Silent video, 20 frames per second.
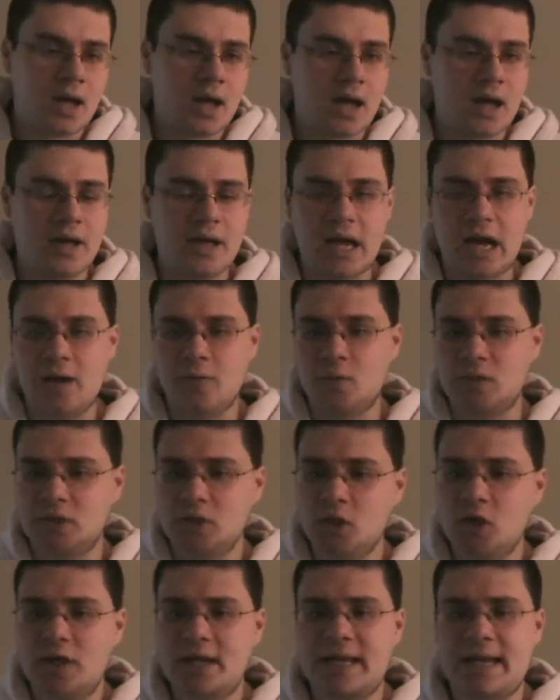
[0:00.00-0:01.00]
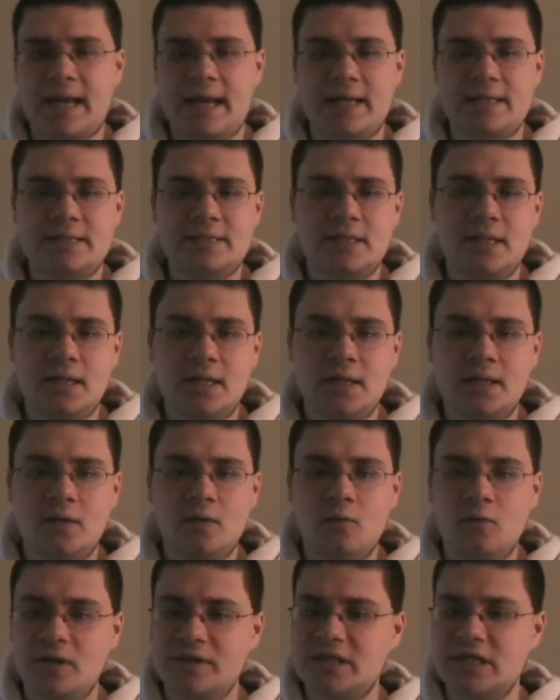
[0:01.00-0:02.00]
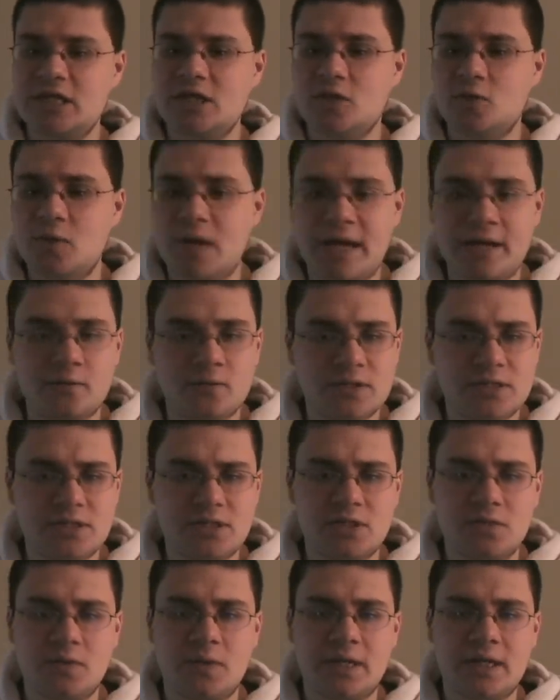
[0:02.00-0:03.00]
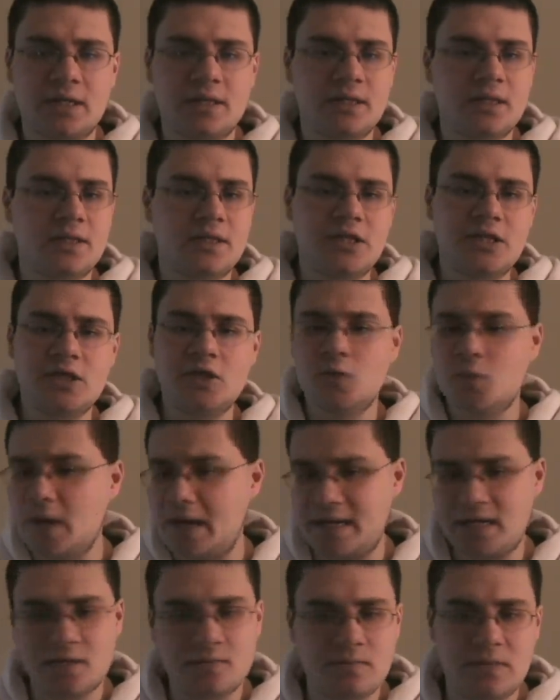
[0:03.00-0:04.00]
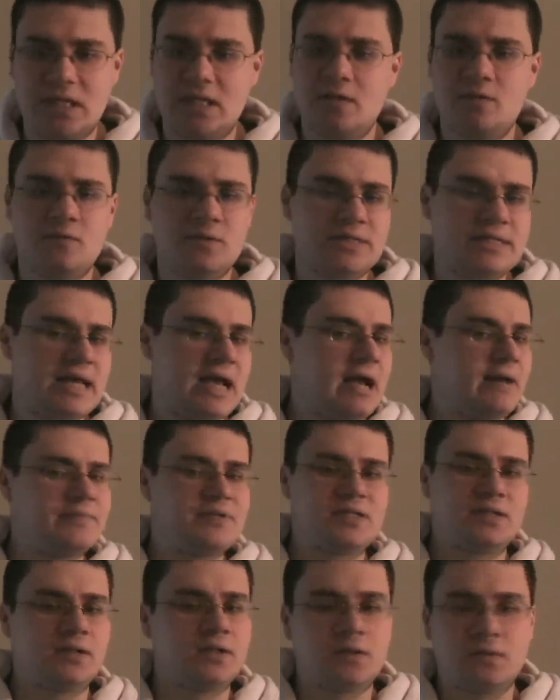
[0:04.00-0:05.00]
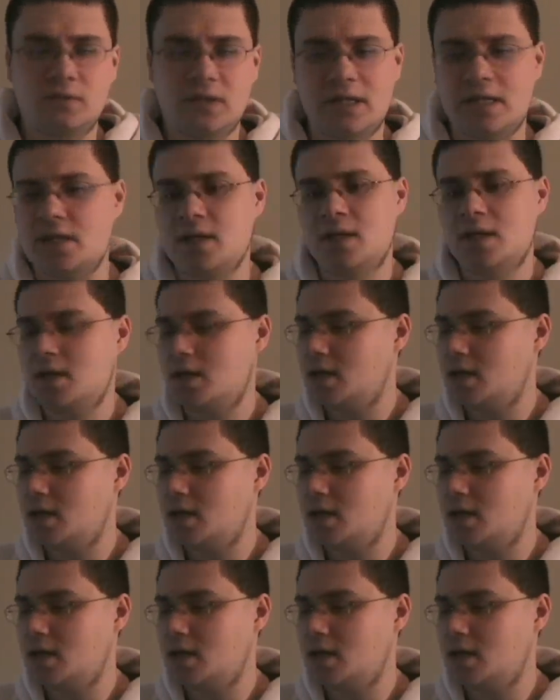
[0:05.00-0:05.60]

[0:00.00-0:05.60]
I would look at what the UN was doing, and the UN to me was absolutely